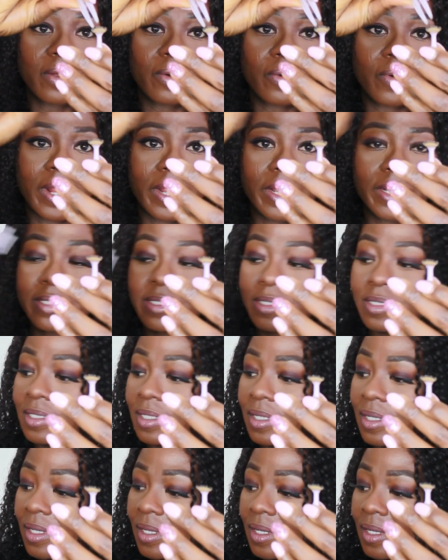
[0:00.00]
the right
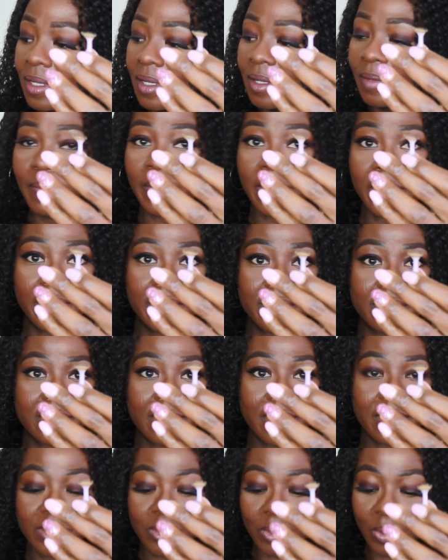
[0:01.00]
place
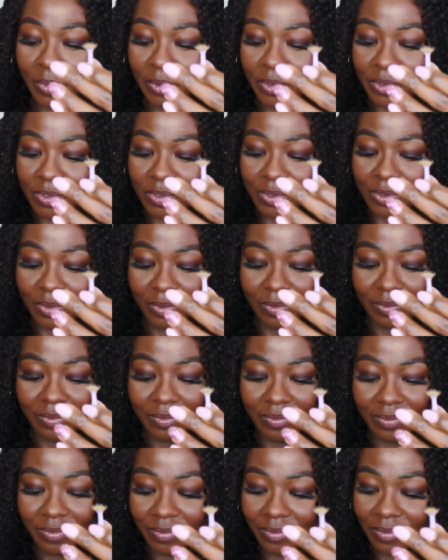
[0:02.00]
that it's supposed to
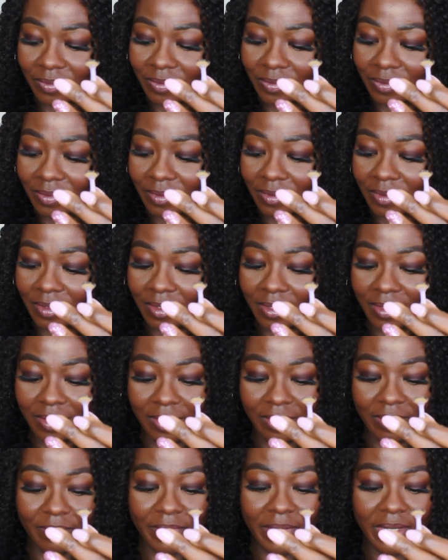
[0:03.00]

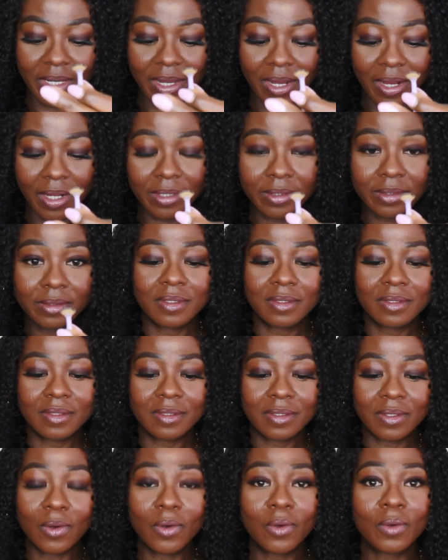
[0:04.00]
be at.
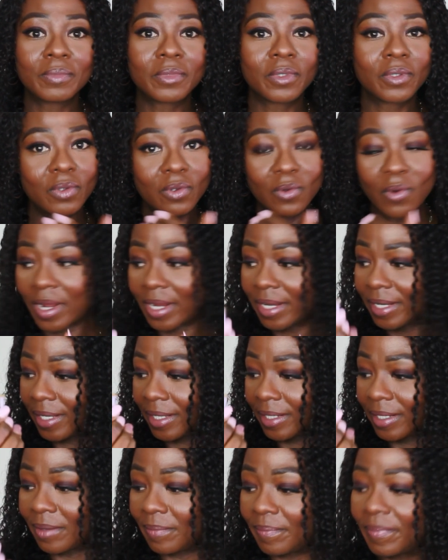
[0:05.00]
So I'm going to go ahead
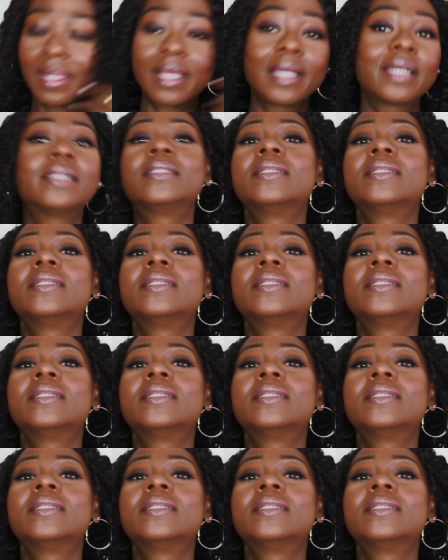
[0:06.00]
and apply